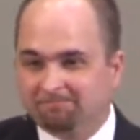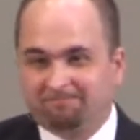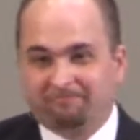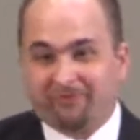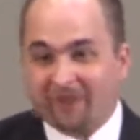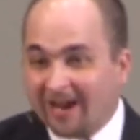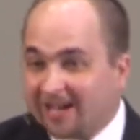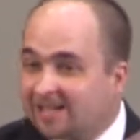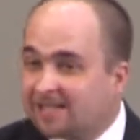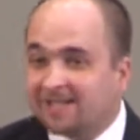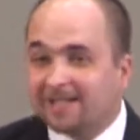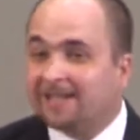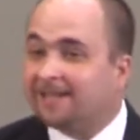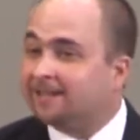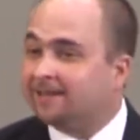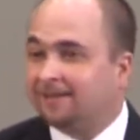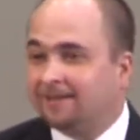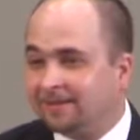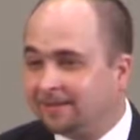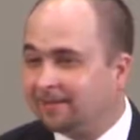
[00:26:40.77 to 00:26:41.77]
vexing.
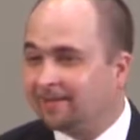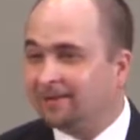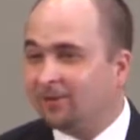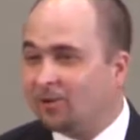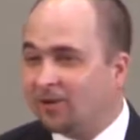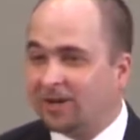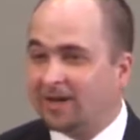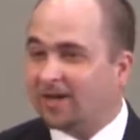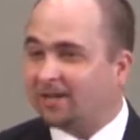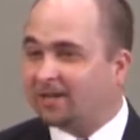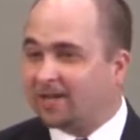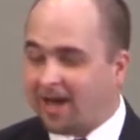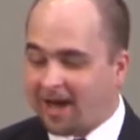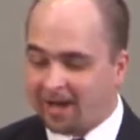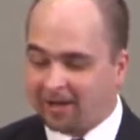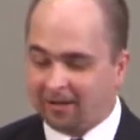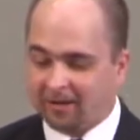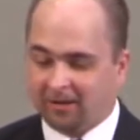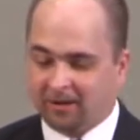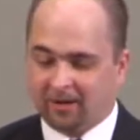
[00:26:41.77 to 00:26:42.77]
Where do you get
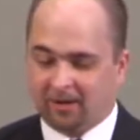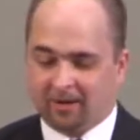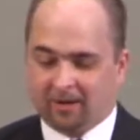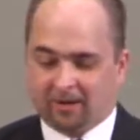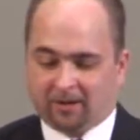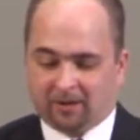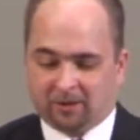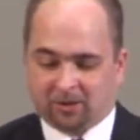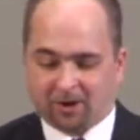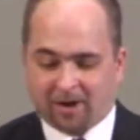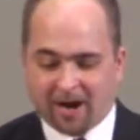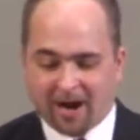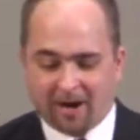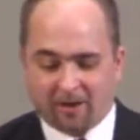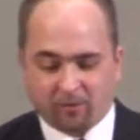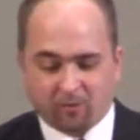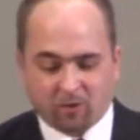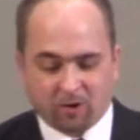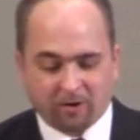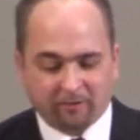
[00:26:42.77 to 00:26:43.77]
that? Straight out of
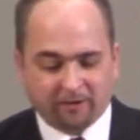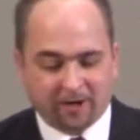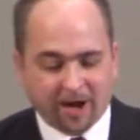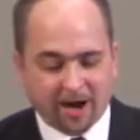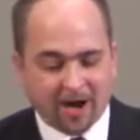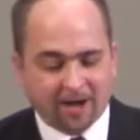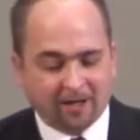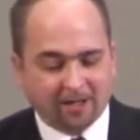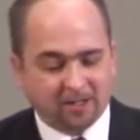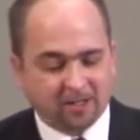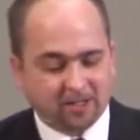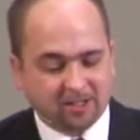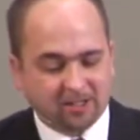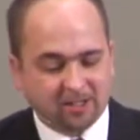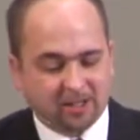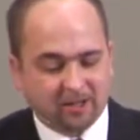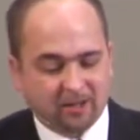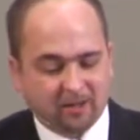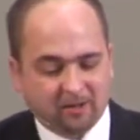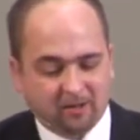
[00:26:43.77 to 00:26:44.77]
the Word of God, listen
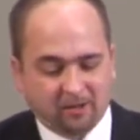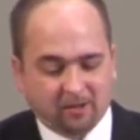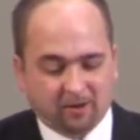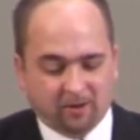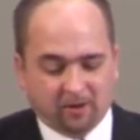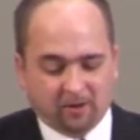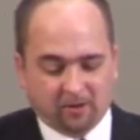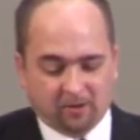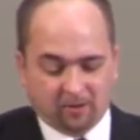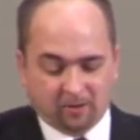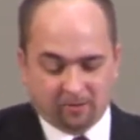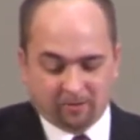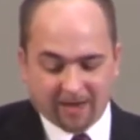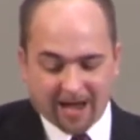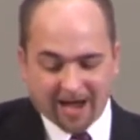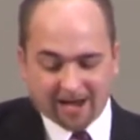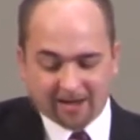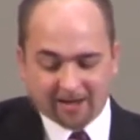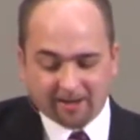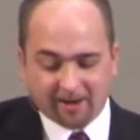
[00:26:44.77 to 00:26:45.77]
to
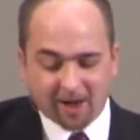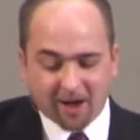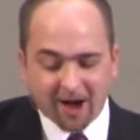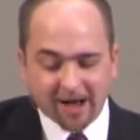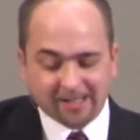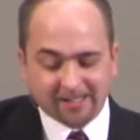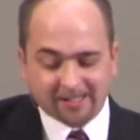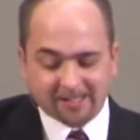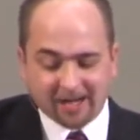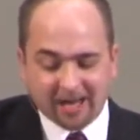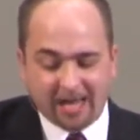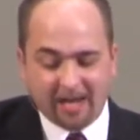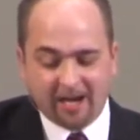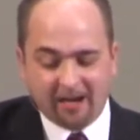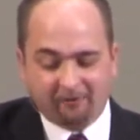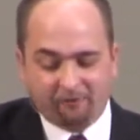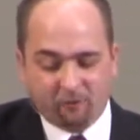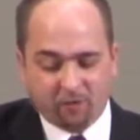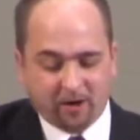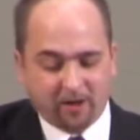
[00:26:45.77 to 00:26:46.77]
that in Lot's
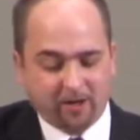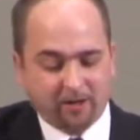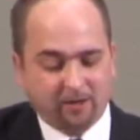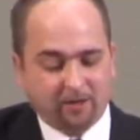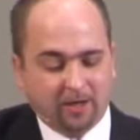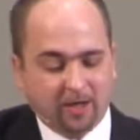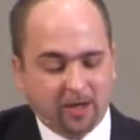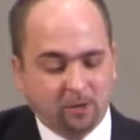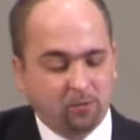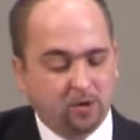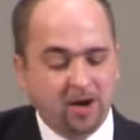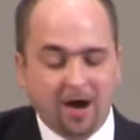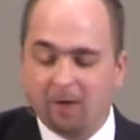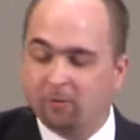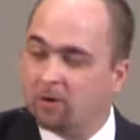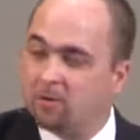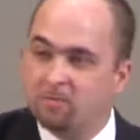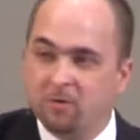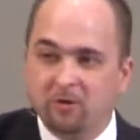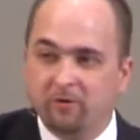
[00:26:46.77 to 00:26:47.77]
life when he would not
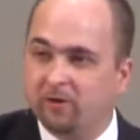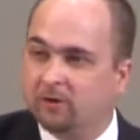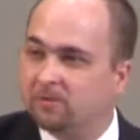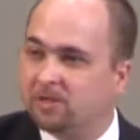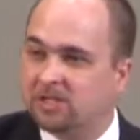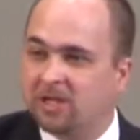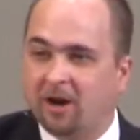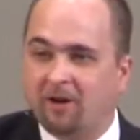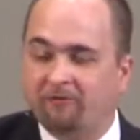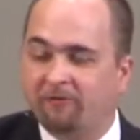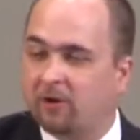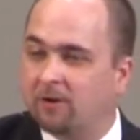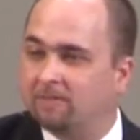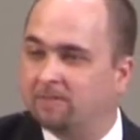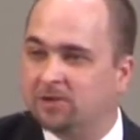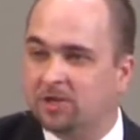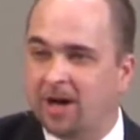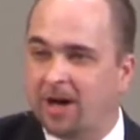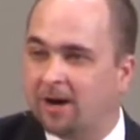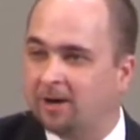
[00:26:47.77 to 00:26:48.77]
remove himself from
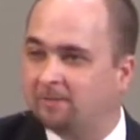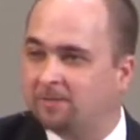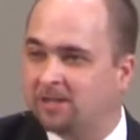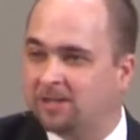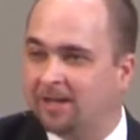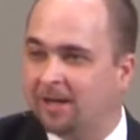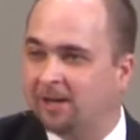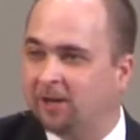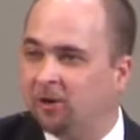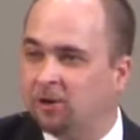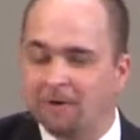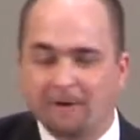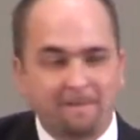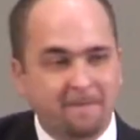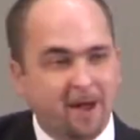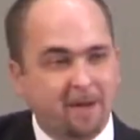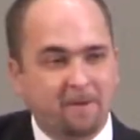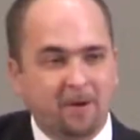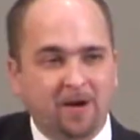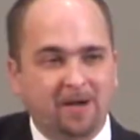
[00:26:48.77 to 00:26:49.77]
Sodom's sin. You
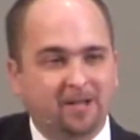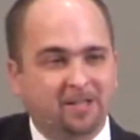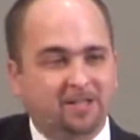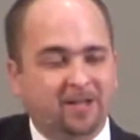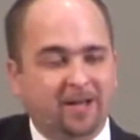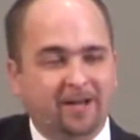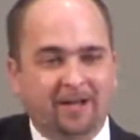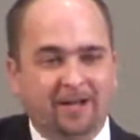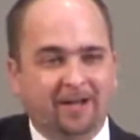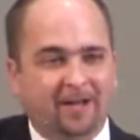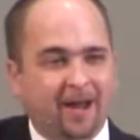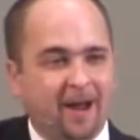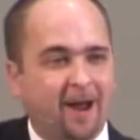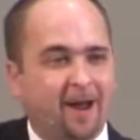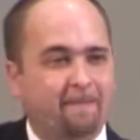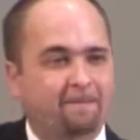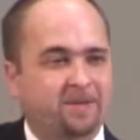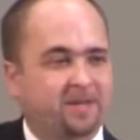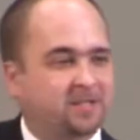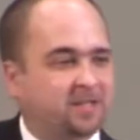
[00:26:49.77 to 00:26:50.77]
remember, he just like
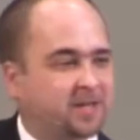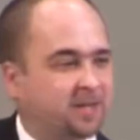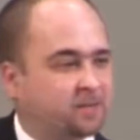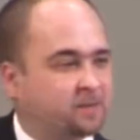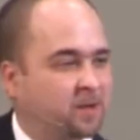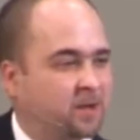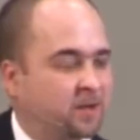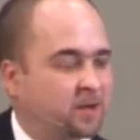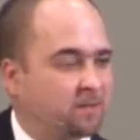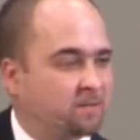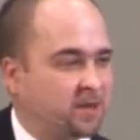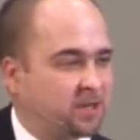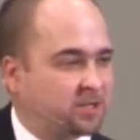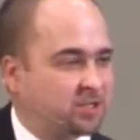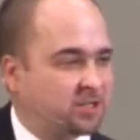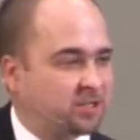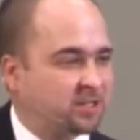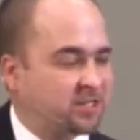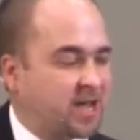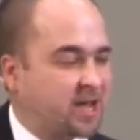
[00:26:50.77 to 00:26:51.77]
encamped. He set his,
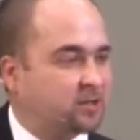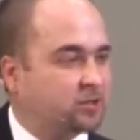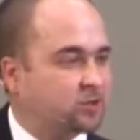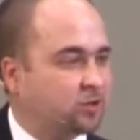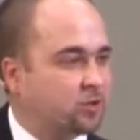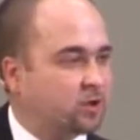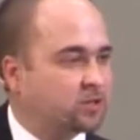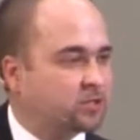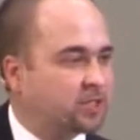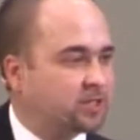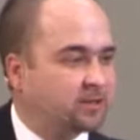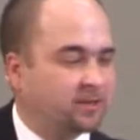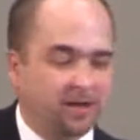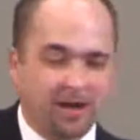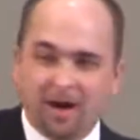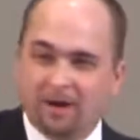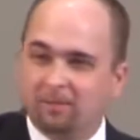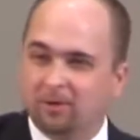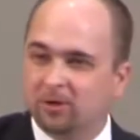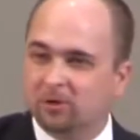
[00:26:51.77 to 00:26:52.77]
pitched his tent towards it, and
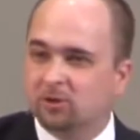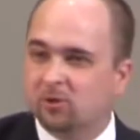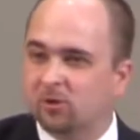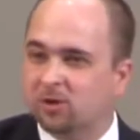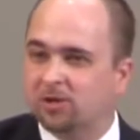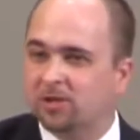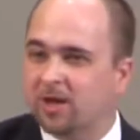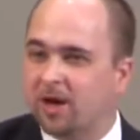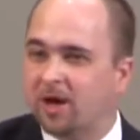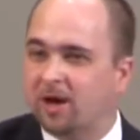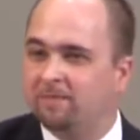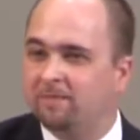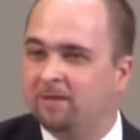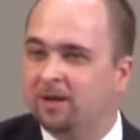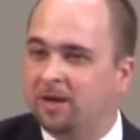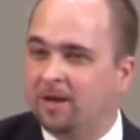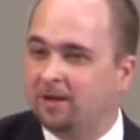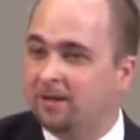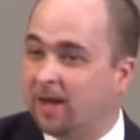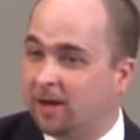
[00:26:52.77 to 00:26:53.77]
God looked towards Sodom.
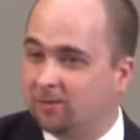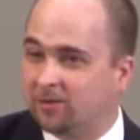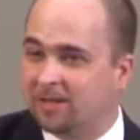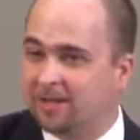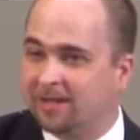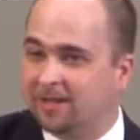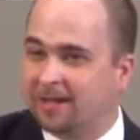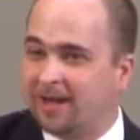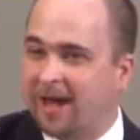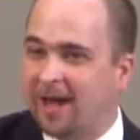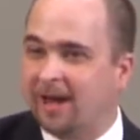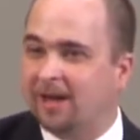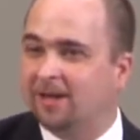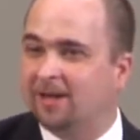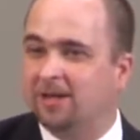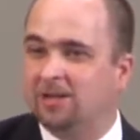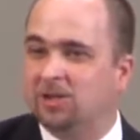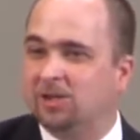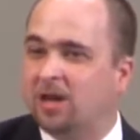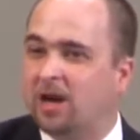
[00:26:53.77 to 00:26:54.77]
Then he was in the gate, and
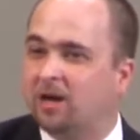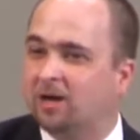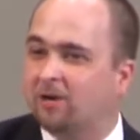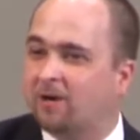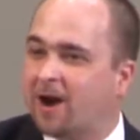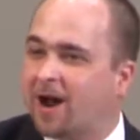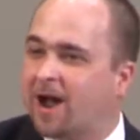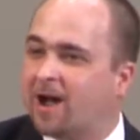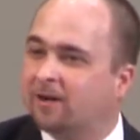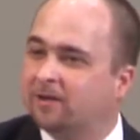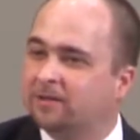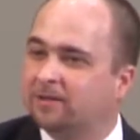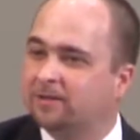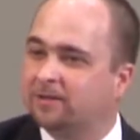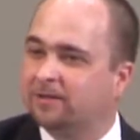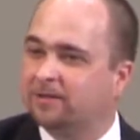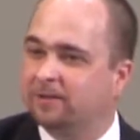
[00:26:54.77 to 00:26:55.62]
he just hung around,